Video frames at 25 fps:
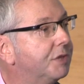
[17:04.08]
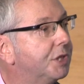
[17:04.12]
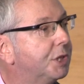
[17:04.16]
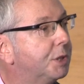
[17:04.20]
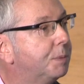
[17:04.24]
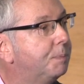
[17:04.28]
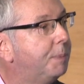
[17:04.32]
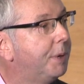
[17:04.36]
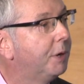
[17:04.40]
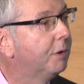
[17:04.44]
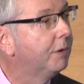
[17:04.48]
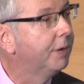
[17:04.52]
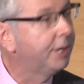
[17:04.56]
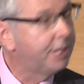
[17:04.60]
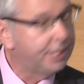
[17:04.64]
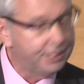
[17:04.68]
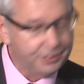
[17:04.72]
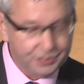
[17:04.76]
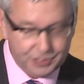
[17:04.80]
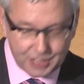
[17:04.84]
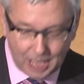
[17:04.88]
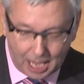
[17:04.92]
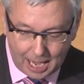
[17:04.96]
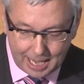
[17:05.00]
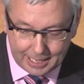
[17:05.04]

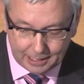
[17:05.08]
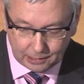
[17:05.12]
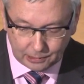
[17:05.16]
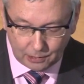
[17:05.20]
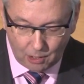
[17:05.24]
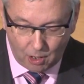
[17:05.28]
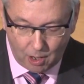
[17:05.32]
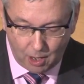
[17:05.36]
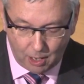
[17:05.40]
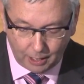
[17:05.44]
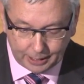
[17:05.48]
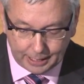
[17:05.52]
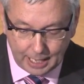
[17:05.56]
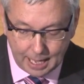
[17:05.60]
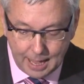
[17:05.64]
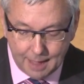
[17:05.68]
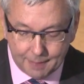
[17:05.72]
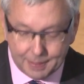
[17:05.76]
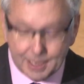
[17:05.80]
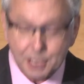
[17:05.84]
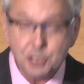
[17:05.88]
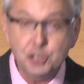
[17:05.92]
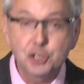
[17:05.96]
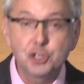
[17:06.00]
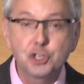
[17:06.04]
spirited dialogue
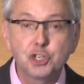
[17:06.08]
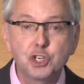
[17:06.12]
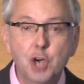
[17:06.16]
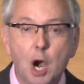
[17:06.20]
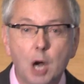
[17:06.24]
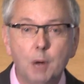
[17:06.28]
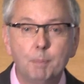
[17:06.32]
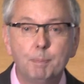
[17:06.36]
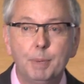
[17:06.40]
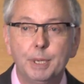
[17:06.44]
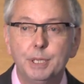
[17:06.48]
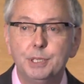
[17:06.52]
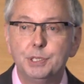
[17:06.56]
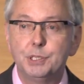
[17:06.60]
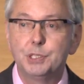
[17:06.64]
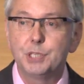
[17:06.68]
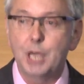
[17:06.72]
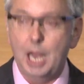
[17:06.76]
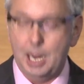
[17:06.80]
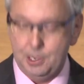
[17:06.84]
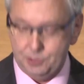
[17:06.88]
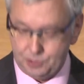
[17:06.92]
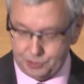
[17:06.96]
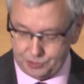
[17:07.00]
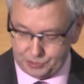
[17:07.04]
that sharpens
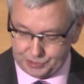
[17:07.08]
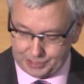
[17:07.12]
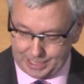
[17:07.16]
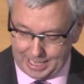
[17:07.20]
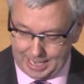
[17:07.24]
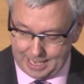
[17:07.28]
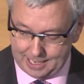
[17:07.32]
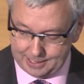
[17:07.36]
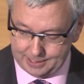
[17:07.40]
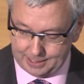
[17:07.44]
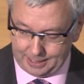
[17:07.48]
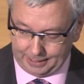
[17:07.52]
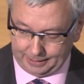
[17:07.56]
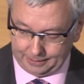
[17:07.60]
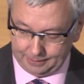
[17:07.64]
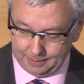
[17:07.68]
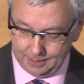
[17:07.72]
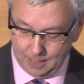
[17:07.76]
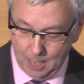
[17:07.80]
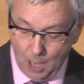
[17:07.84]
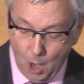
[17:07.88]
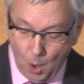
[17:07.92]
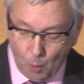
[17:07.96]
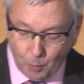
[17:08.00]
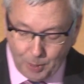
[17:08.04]
understanding.
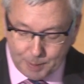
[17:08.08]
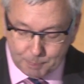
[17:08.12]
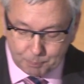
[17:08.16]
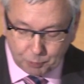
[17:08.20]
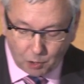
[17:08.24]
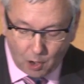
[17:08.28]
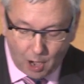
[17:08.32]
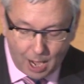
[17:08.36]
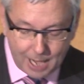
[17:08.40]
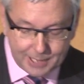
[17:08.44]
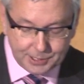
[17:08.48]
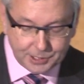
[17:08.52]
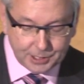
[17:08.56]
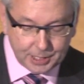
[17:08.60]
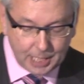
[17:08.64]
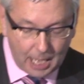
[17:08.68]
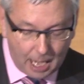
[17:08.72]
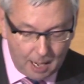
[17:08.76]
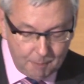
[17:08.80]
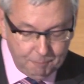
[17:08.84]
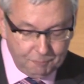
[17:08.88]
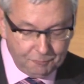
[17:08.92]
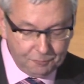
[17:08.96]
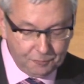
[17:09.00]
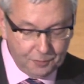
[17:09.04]
We prize
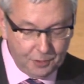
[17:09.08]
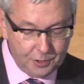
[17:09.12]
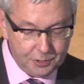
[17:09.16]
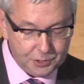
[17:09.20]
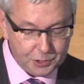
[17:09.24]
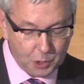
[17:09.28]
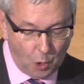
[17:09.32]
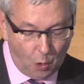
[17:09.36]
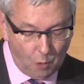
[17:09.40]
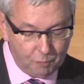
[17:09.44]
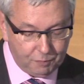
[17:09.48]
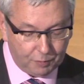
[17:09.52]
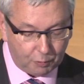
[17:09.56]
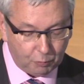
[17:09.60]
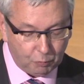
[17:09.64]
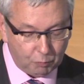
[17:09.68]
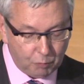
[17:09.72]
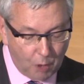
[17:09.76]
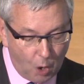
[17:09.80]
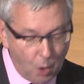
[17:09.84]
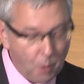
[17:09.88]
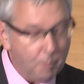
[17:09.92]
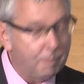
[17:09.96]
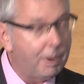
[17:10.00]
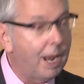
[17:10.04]
comfort over
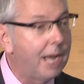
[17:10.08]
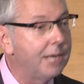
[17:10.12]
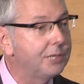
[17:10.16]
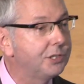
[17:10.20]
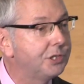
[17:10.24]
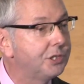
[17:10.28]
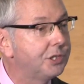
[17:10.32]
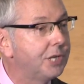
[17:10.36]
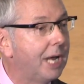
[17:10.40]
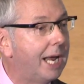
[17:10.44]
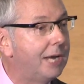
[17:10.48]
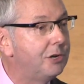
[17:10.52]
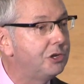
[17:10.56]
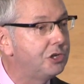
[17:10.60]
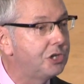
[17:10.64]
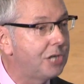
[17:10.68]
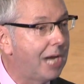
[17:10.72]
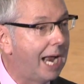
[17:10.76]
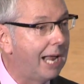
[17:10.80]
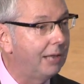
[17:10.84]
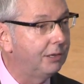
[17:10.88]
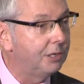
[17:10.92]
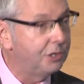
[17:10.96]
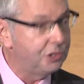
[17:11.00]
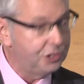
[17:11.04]
robust and
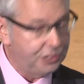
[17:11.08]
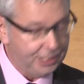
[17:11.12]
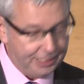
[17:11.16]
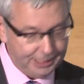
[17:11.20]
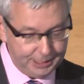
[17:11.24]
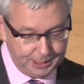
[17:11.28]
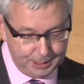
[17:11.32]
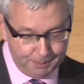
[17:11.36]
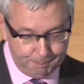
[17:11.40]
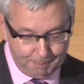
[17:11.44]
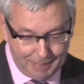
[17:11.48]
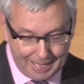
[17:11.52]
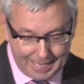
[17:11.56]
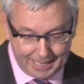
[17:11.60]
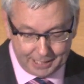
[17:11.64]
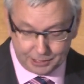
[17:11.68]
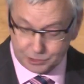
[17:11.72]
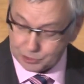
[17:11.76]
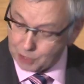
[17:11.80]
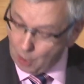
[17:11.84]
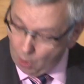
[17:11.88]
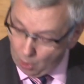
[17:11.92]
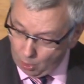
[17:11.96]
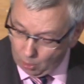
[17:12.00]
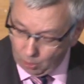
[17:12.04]
challenging
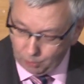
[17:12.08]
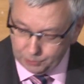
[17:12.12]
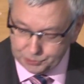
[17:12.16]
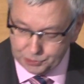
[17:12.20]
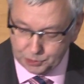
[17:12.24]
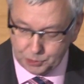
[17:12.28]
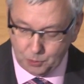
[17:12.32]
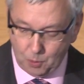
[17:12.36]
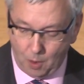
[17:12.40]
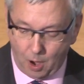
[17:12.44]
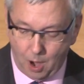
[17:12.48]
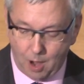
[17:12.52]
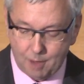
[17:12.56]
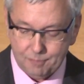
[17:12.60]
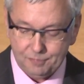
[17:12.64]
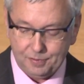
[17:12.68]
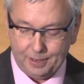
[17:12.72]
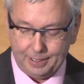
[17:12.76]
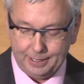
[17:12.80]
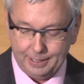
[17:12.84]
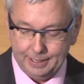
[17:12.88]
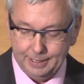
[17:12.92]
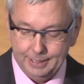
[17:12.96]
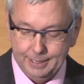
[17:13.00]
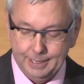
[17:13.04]
debate all too often.
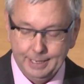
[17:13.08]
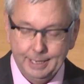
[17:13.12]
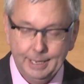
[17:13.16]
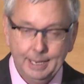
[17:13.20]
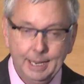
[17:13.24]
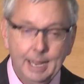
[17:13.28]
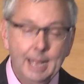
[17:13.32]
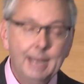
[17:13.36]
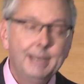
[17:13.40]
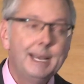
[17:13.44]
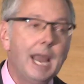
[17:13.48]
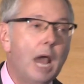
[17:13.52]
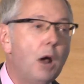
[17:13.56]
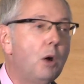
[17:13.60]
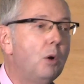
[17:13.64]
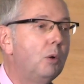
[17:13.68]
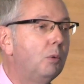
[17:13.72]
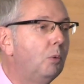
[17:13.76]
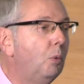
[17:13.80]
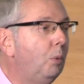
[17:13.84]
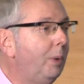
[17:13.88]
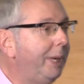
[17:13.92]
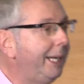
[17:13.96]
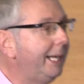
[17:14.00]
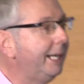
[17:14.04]
Now,
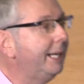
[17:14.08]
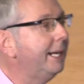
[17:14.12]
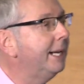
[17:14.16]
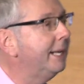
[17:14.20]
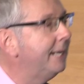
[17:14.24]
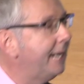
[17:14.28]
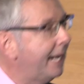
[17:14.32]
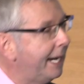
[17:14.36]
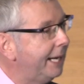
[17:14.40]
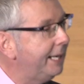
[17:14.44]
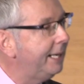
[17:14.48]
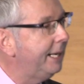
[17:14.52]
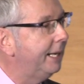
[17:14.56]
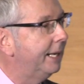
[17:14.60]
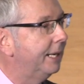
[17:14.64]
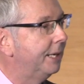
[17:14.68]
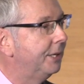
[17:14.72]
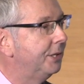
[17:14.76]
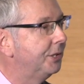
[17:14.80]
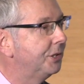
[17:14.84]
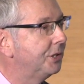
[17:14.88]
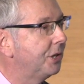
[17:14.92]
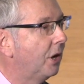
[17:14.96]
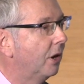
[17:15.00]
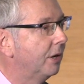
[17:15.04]
we
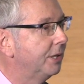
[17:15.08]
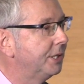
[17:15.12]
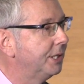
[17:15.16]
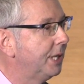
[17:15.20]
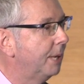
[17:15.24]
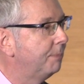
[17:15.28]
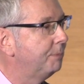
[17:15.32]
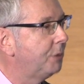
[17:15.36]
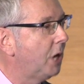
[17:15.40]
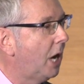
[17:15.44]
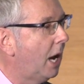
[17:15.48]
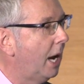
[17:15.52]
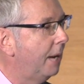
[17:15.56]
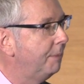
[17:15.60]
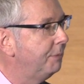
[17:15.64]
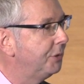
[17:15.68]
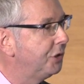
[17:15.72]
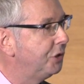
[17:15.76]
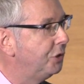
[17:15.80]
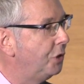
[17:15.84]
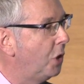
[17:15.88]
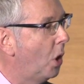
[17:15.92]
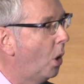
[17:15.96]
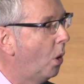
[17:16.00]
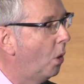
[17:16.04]
Canadians are sometimes
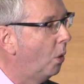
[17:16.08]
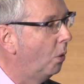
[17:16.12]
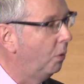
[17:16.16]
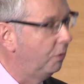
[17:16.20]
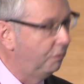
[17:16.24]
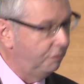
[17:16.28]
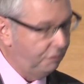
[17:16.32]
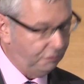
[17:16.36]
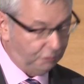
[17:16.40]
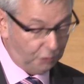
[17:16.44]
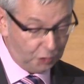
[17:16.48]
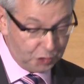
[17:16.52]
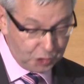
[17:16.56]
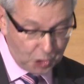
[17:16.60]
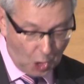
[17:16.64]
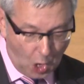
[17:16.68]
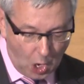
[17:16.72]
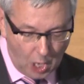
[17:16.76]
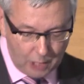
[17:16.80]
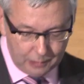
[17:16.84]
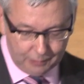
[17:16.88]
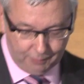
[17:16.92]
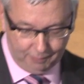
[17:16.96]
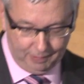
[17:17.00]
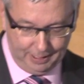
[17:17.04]
known for
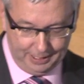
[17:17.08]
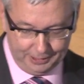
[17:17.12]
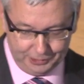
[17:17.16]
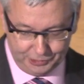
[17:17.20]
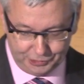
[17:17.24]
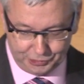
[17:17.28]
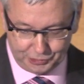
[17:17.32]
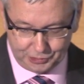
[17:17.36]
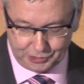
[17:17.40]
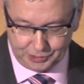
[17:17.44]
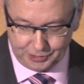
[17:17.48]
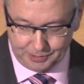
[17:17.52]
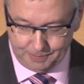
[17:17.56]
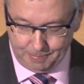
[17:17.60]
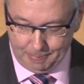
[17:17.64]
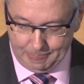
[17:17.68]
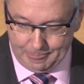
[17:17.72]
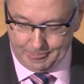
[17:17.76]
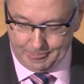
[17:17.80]
tolerance,